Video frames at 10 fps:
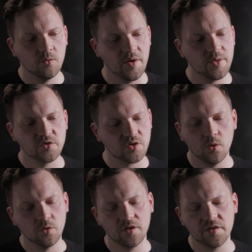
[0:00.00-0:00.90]
When there was
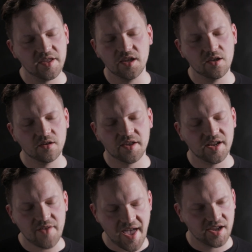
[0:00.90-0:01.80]
all the
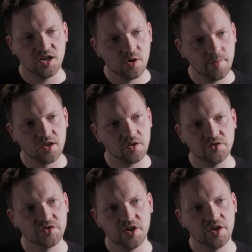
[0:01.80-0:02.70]
kind of economic
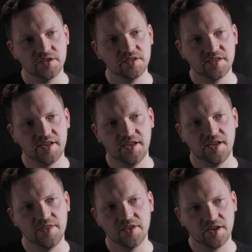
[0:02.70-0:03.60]
uncertainty in